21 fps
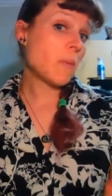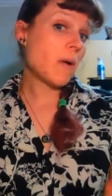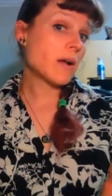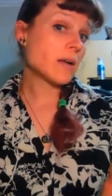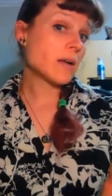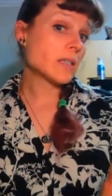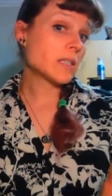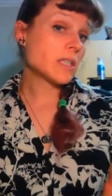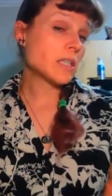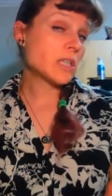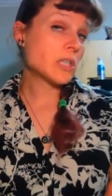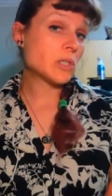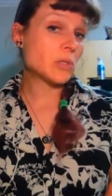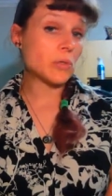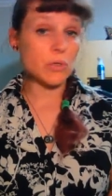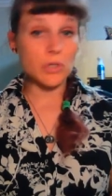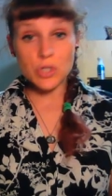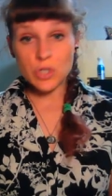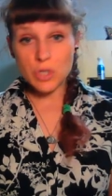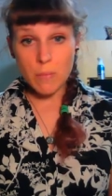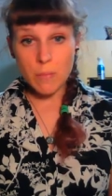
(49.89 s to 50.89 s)
boxes
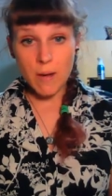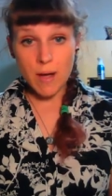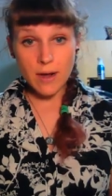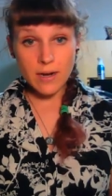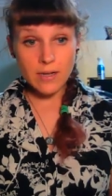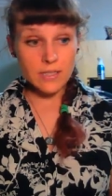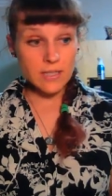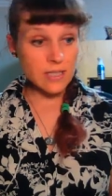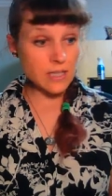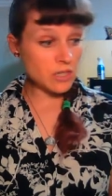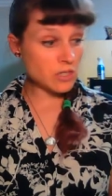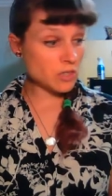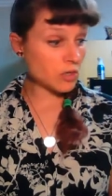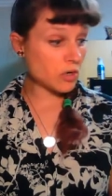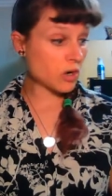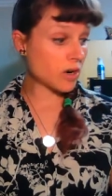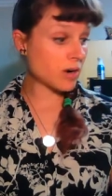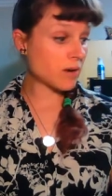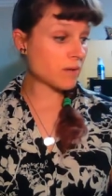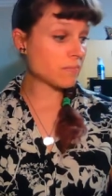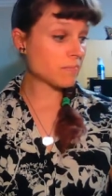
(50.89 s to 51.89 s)
or shoe boxes
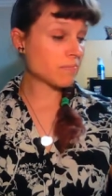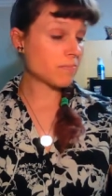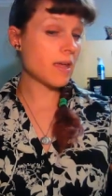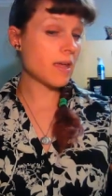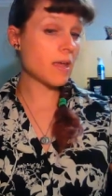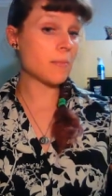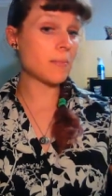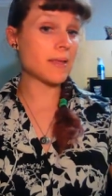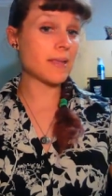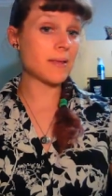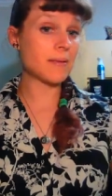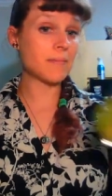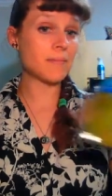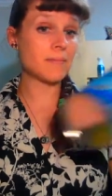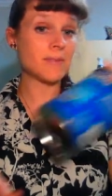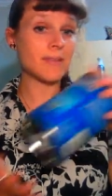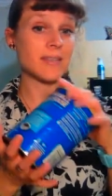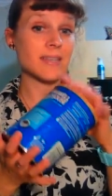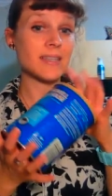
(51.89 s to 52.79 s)
or maybe